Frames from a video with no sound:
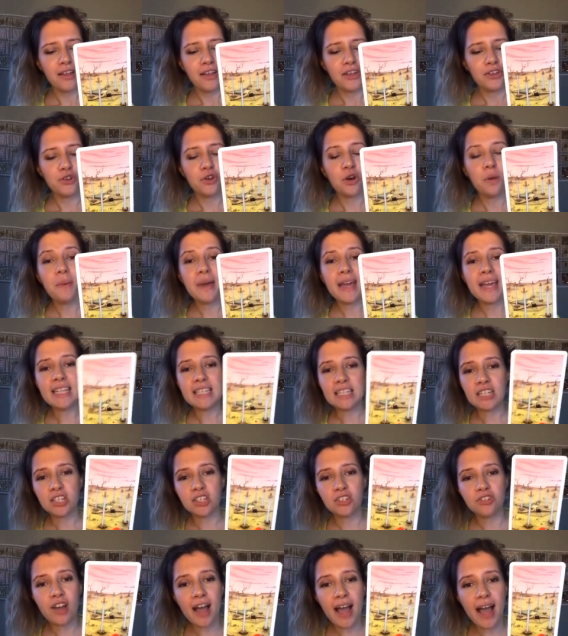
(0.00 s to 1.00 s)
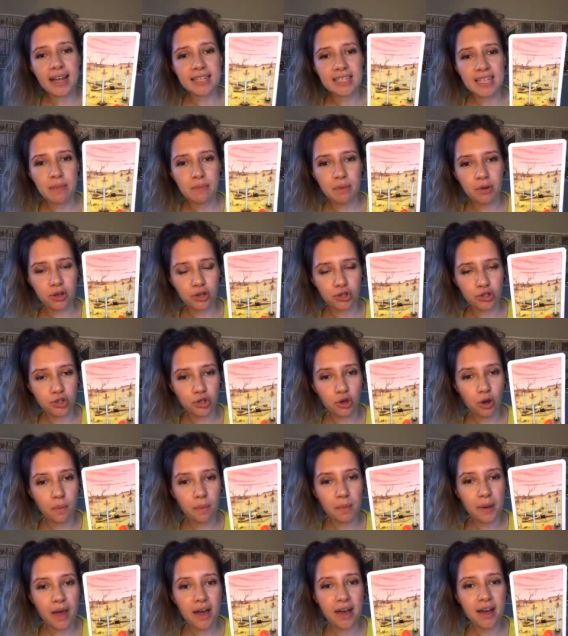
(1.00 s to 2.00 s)
You're being distracted because
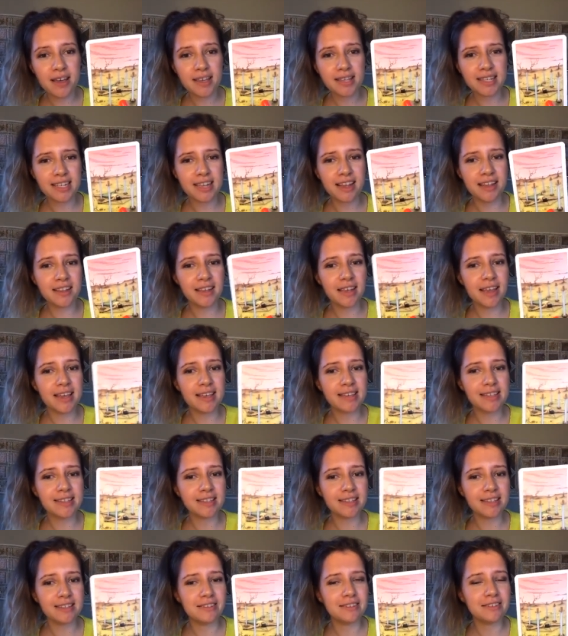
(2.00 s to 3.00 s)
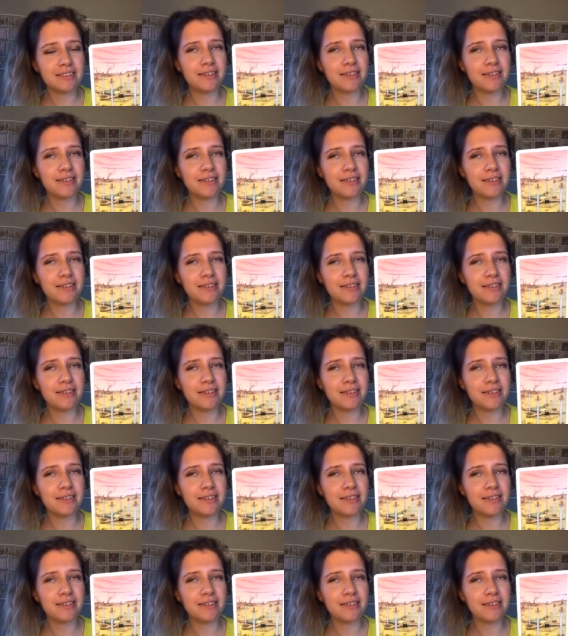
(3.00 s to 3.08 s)
your person is